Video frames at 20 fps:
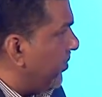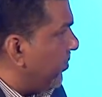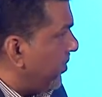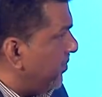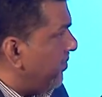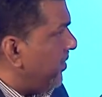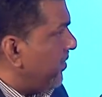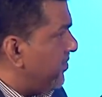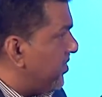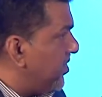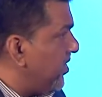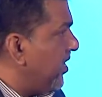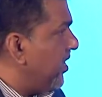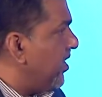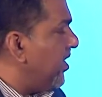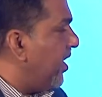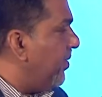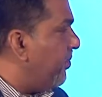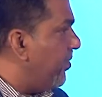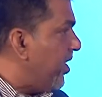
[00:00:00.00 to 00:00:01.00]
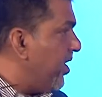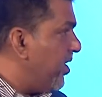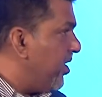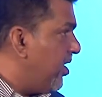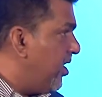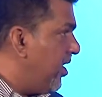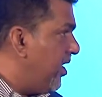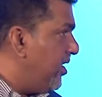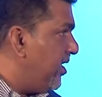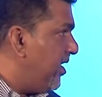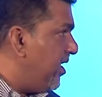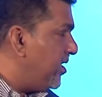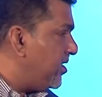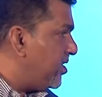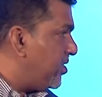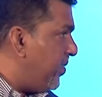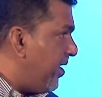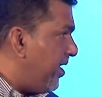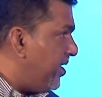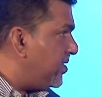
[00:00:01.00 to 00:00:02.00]
We, have seen it happening in the DTH
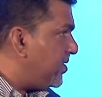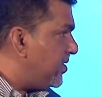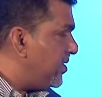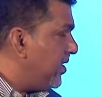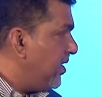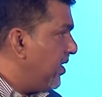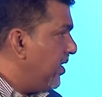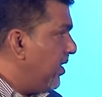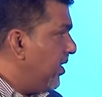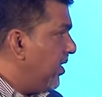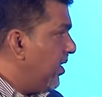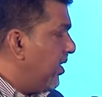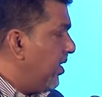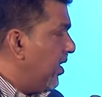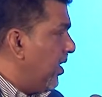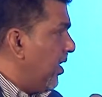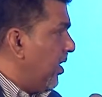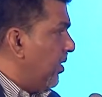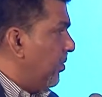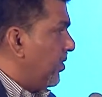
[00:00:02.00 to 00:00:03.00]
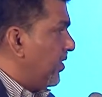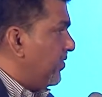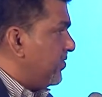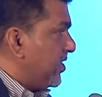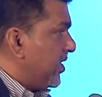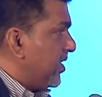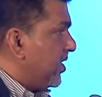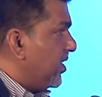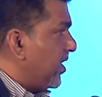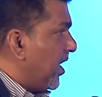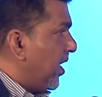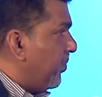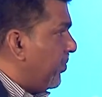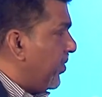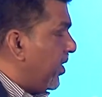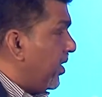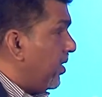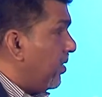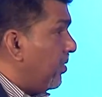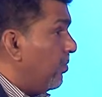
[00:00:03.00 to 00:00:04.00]
space. Uh, we've seen it
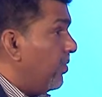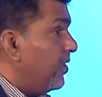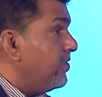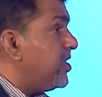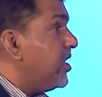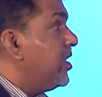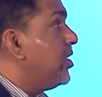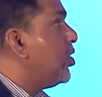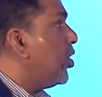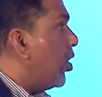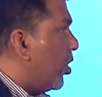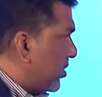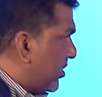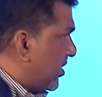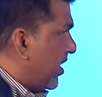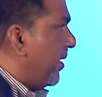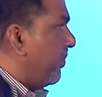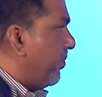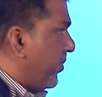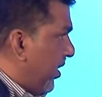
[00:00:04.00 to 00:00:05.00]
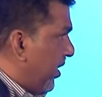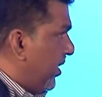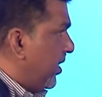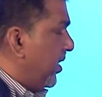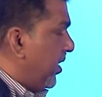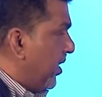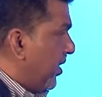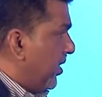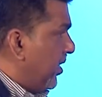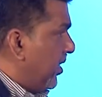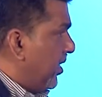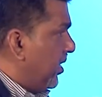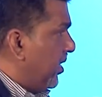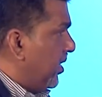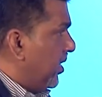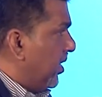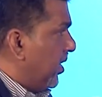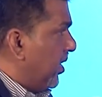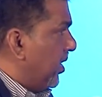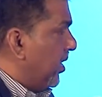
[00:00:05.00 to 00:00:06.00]
happening. We've seen talks happening in
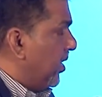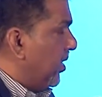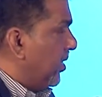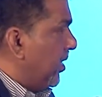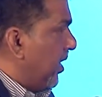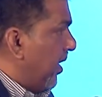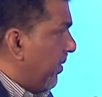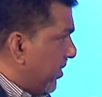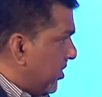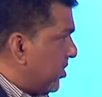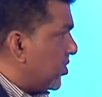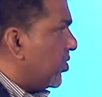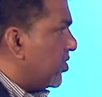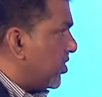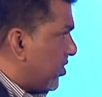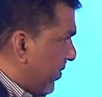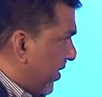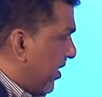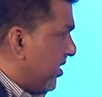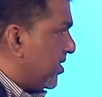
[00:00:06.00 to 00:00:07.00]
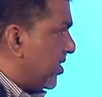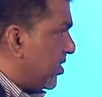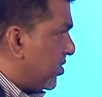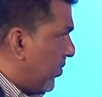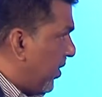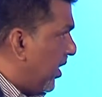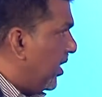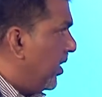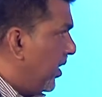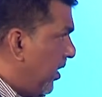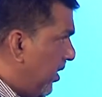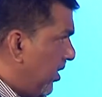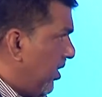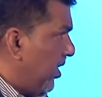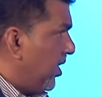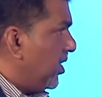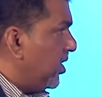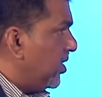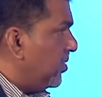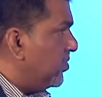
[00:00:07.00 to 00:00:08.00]
the uh, MSO space as well,
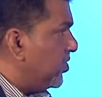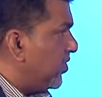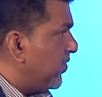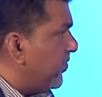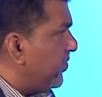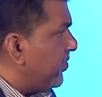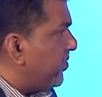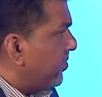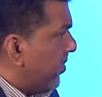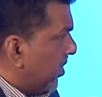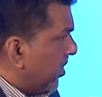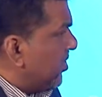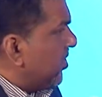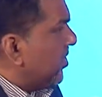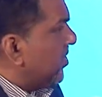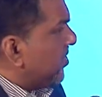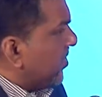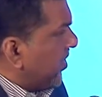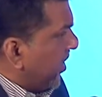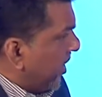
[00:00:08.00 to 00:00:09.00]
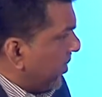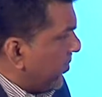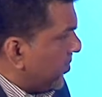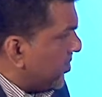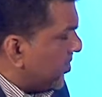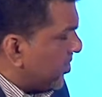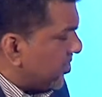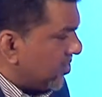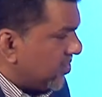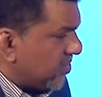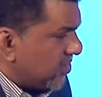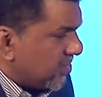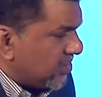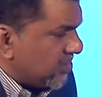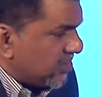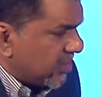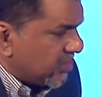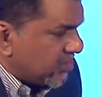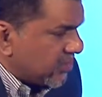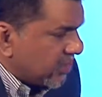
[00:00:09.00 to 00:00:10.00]
in terms of mergers and acquisitions,
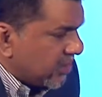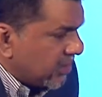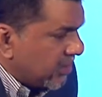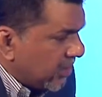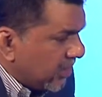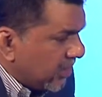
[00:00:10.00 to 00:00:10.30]
etc.